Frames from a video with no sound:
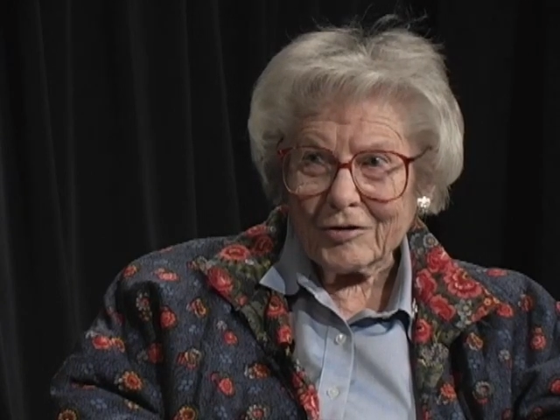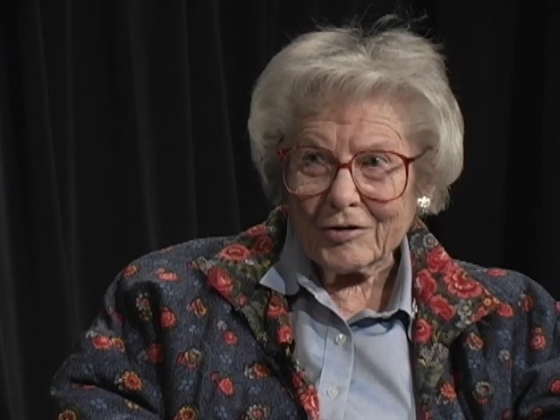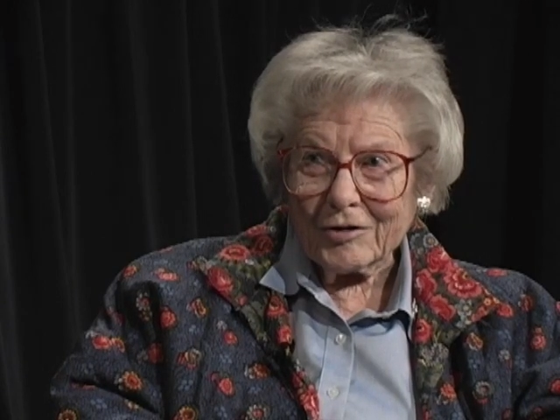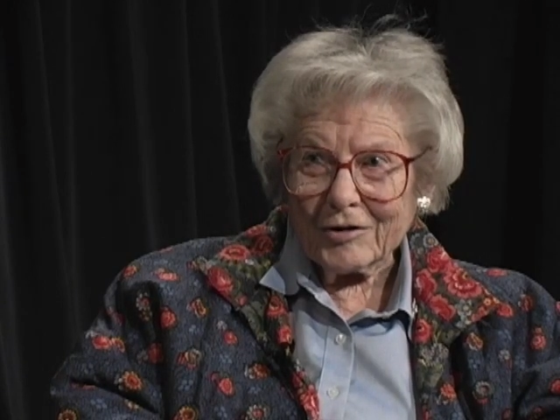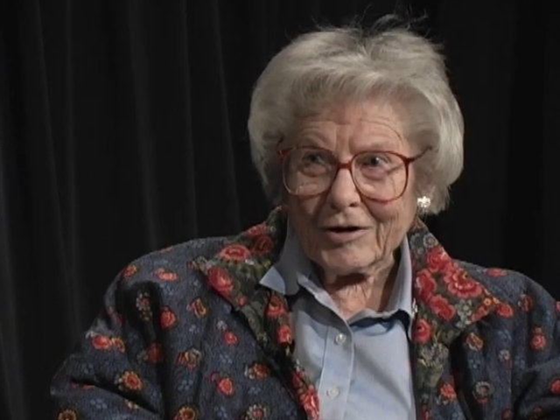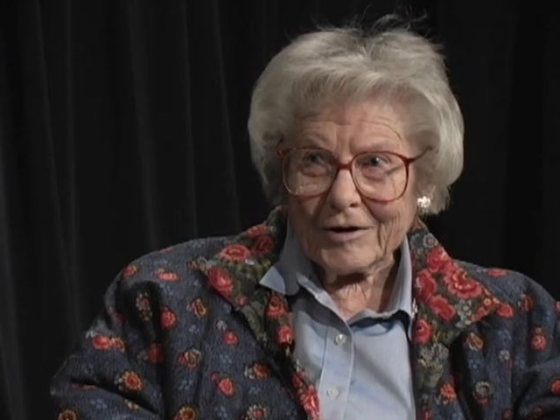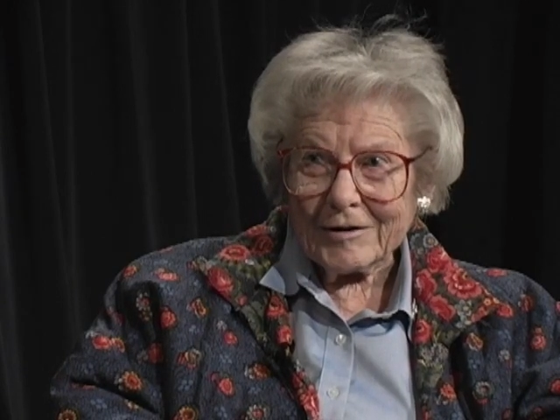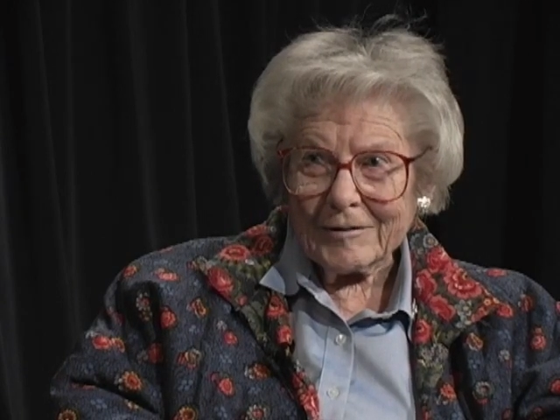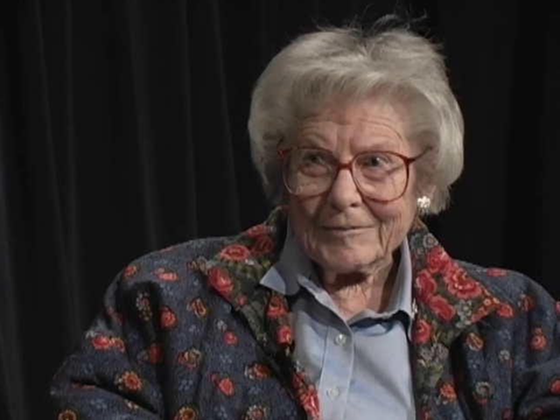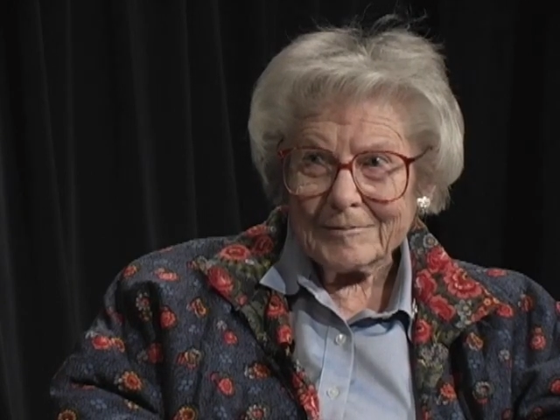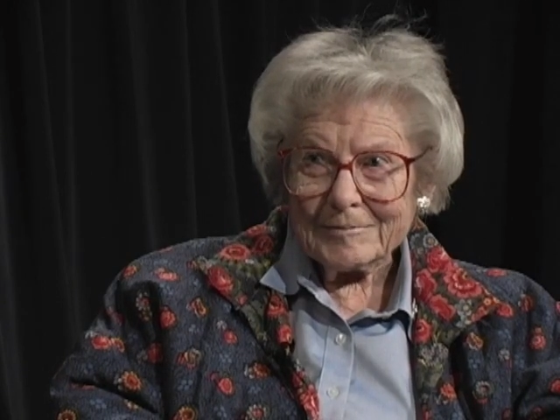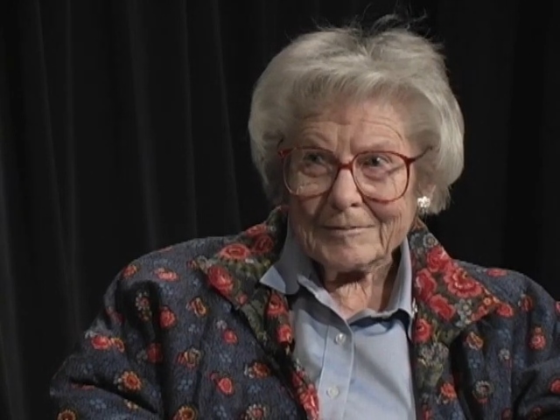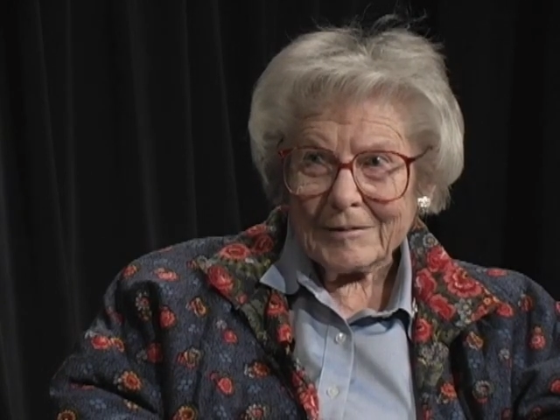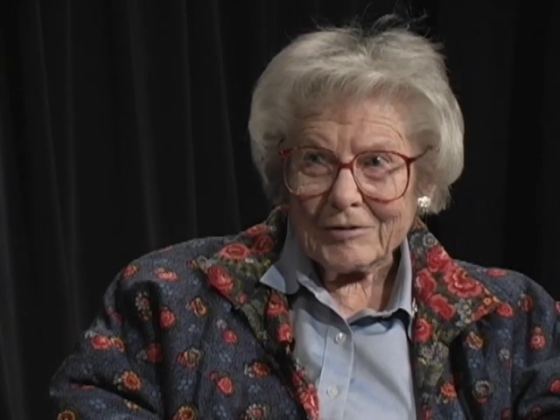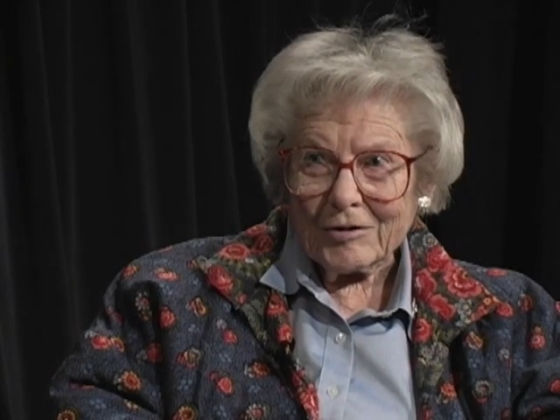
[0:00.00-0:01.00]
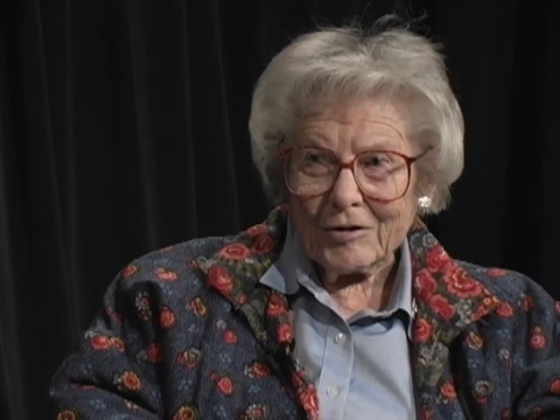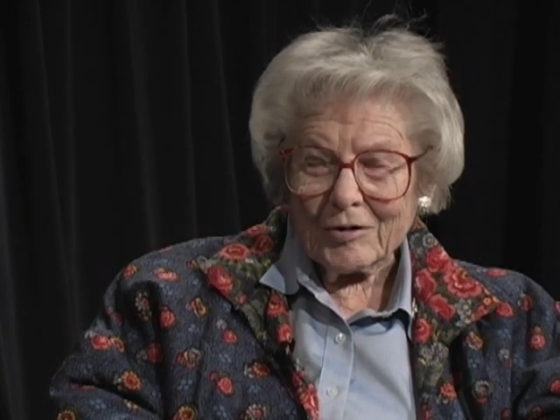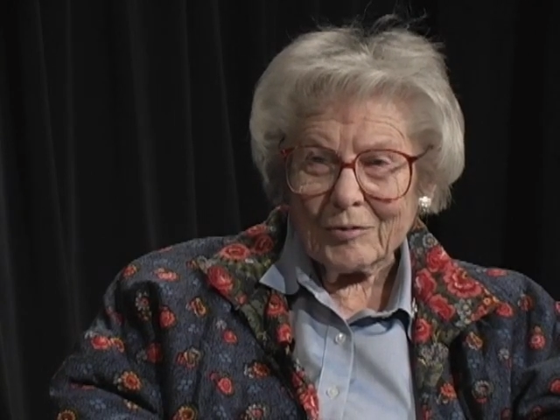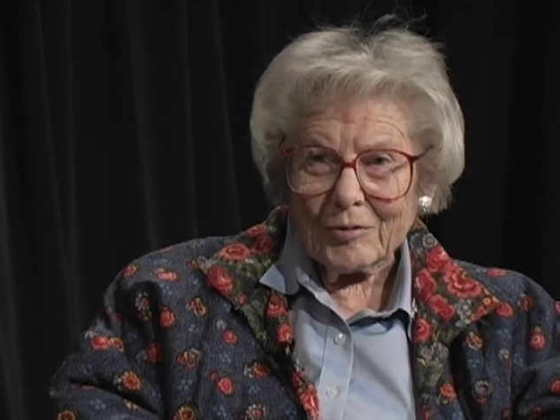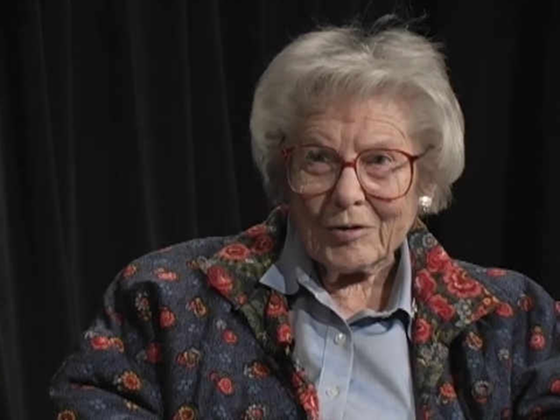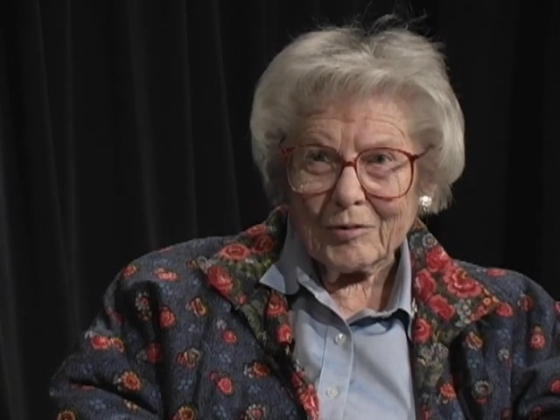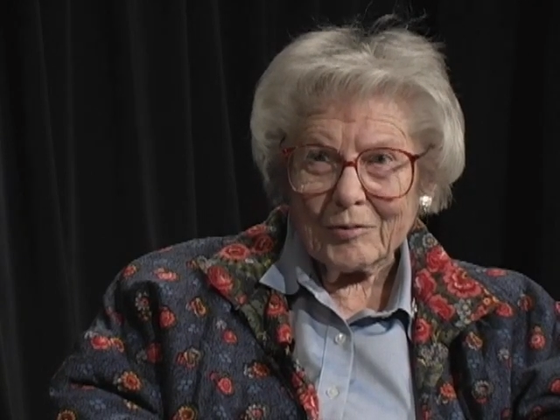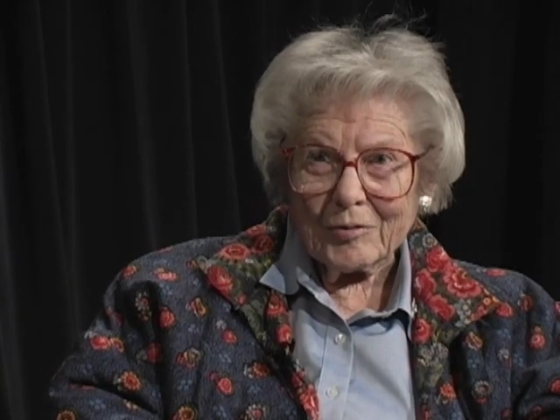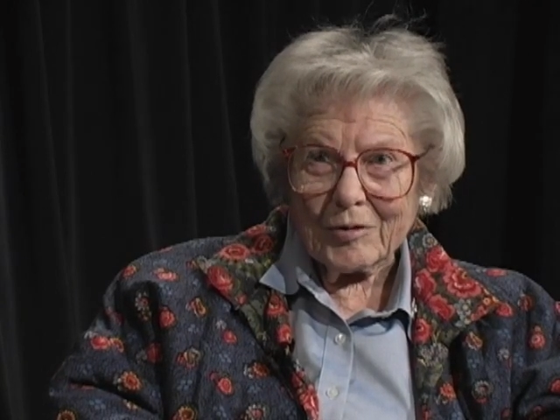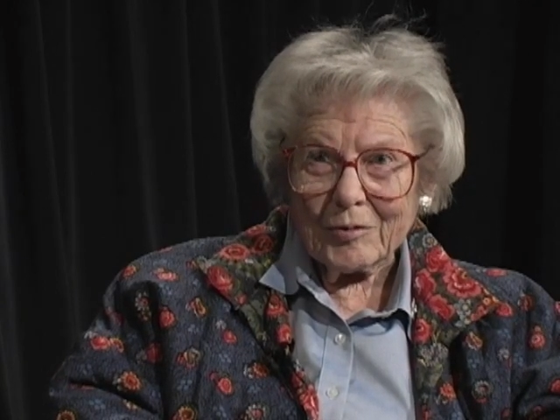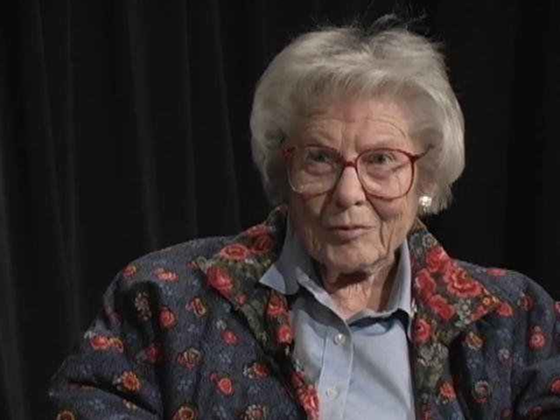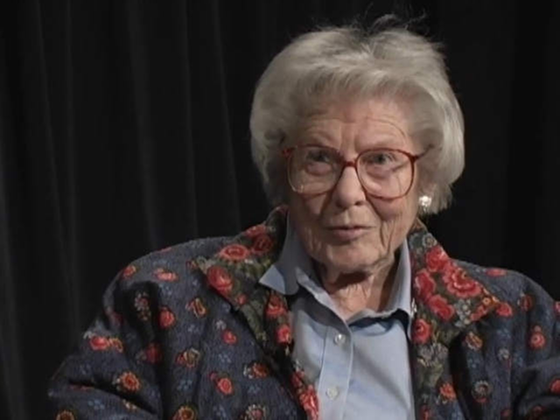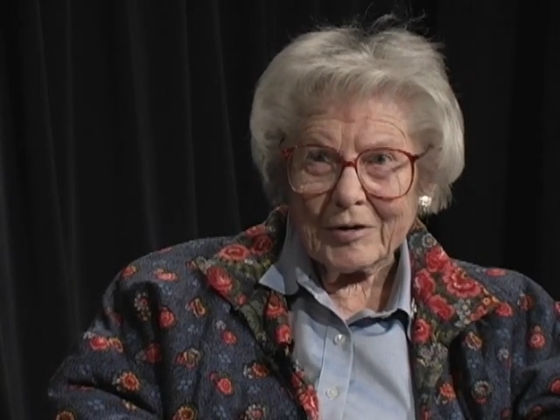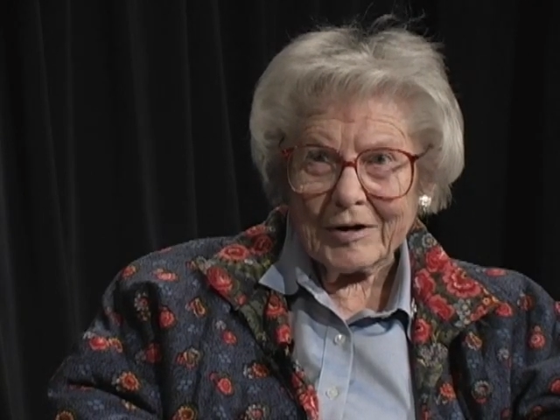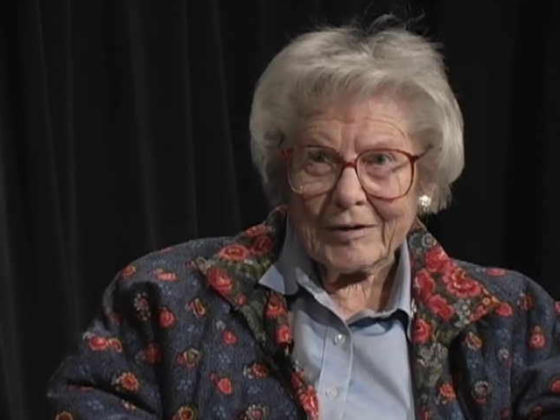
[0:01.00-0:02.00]
York during World
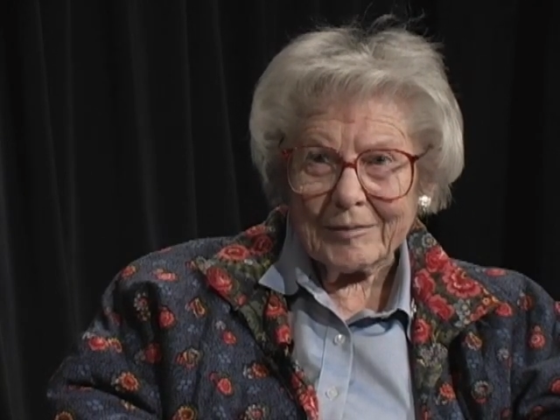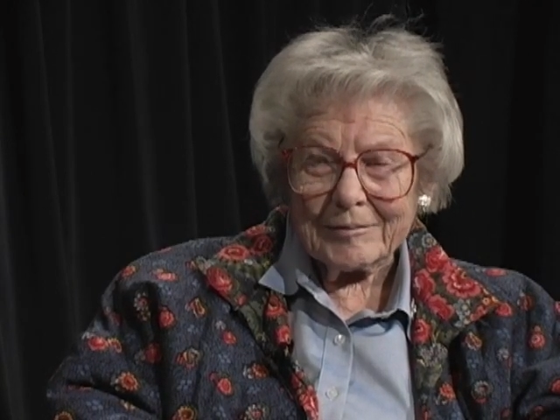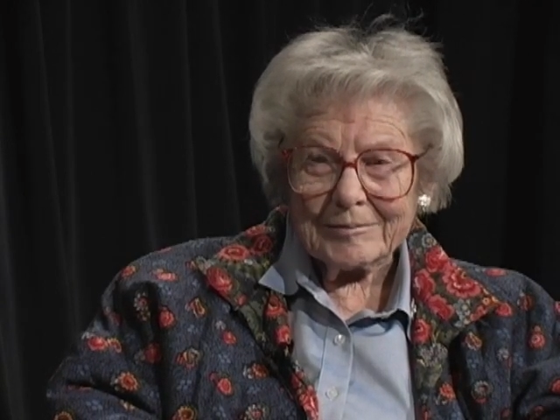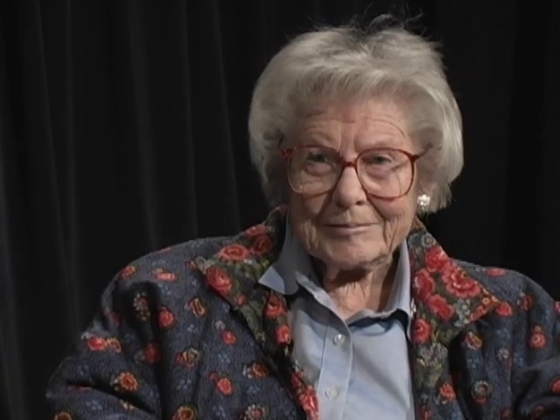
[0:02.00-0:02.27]
War I.